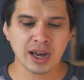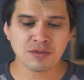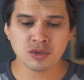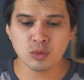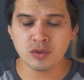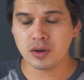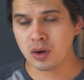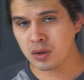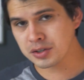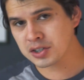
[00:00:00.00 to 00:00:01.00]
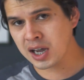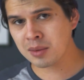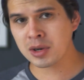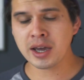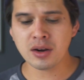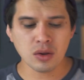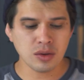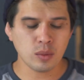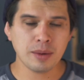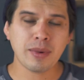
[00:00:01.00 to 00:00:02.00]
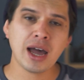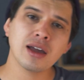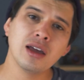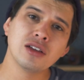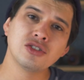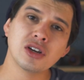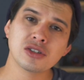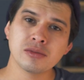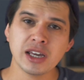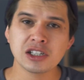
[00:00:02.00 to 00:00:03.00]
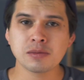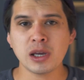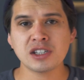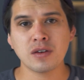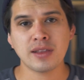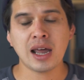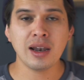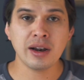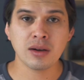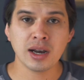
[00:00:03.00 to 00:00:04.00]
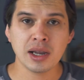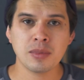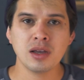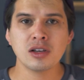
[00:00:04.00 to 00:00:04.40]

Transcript: we have to move all the timeline all the way back just to make space for that little clip.